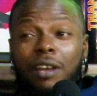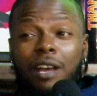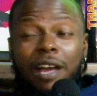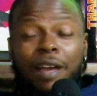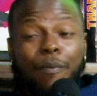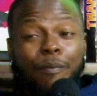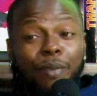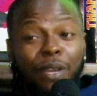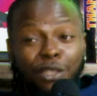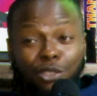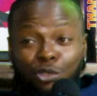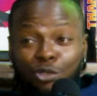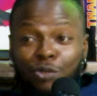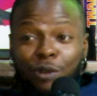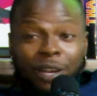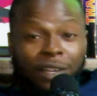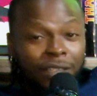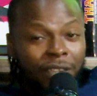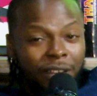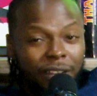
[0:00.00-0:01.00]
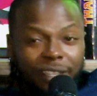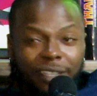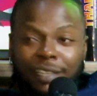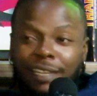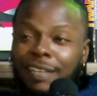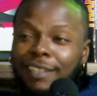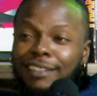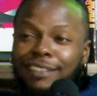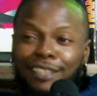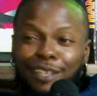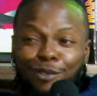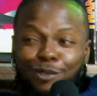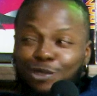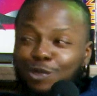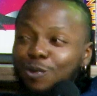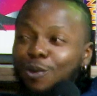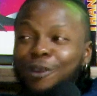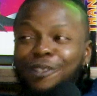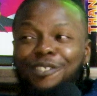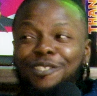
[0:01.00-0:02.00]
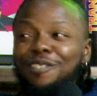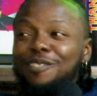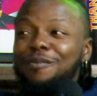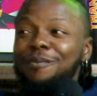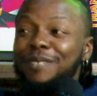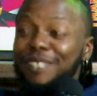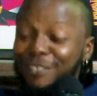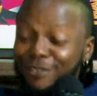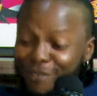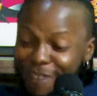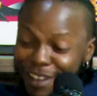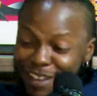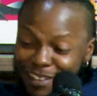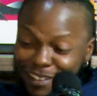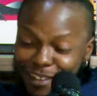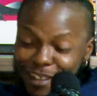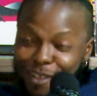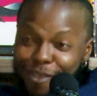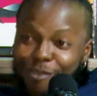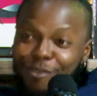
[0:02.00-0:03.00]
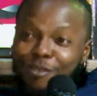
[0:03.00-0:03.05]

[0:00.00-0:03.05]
I bet you right now he can't say those words to me right now.